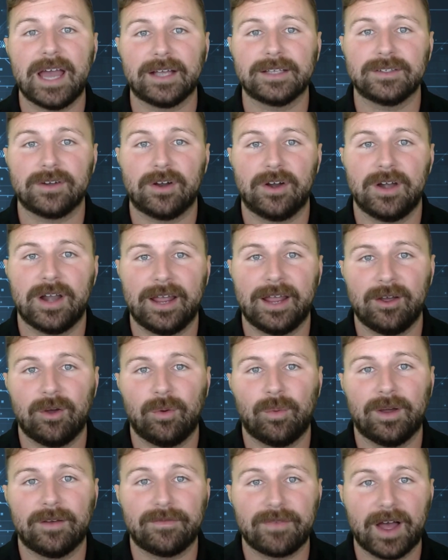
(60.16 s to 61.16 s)

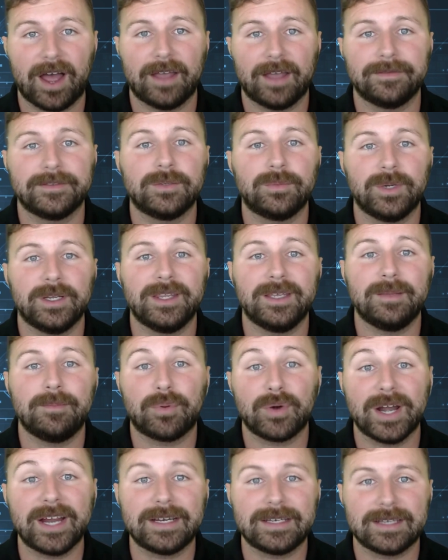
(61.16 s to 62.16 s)
XR9015 to really
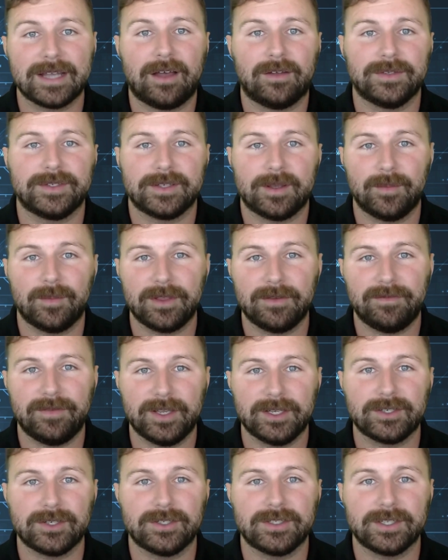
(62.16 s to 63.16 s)
break down some of the
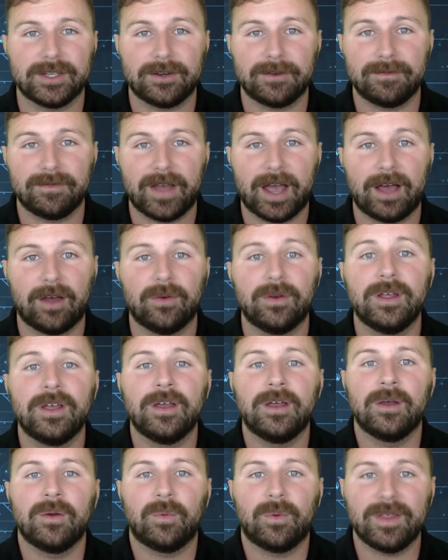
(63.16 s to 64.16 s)
features that are found
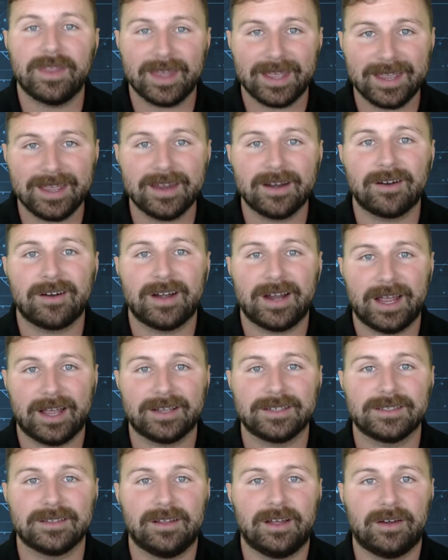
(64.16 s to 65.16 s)
within our
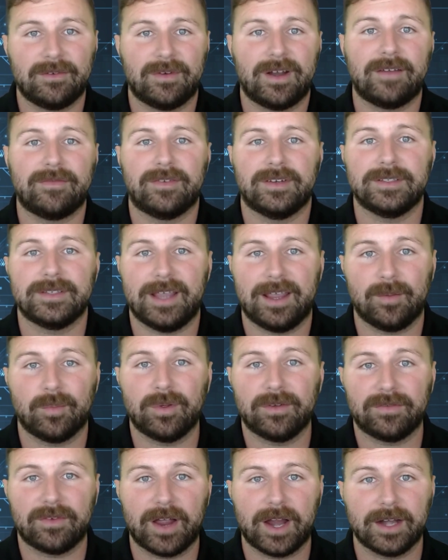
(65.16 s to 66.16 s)
Excelon reference
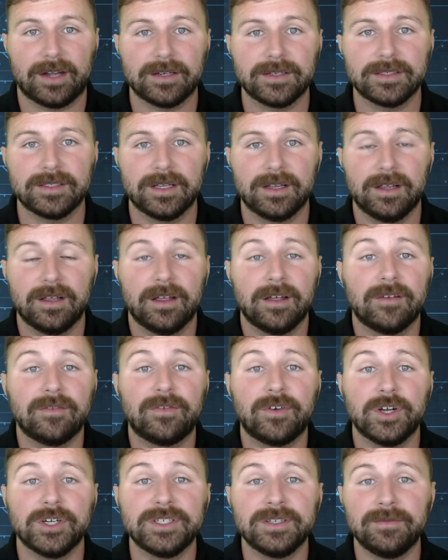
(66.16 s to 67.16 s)
amplifiers.
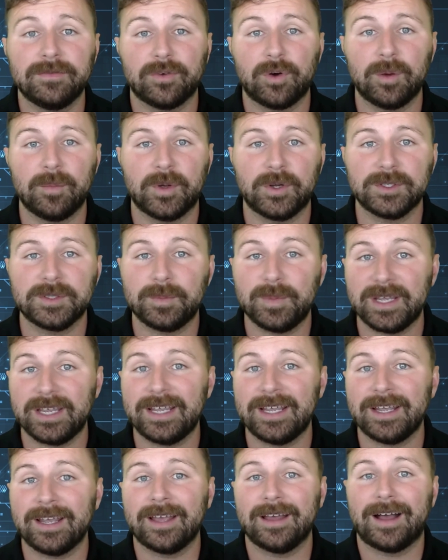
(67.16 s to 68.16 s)
First and foremost
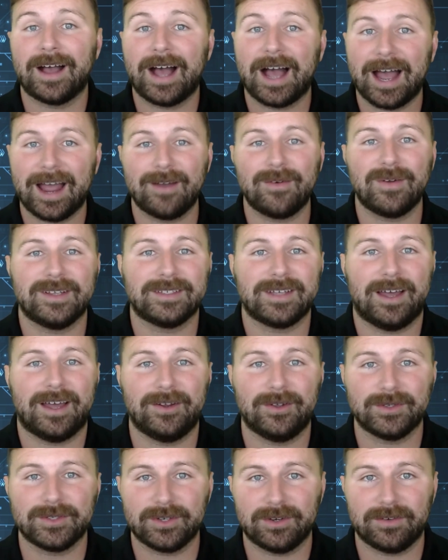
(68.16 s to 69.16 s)
being high-res
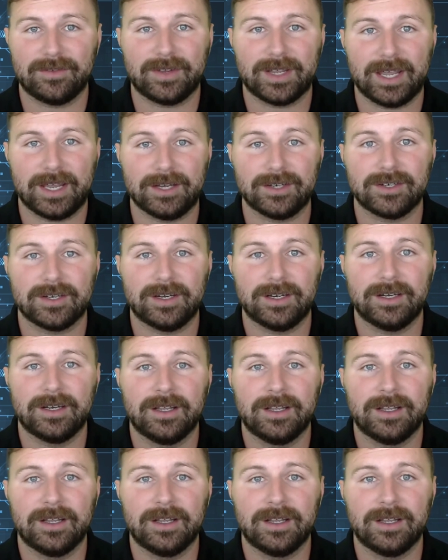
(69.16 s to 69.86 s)
audio certification.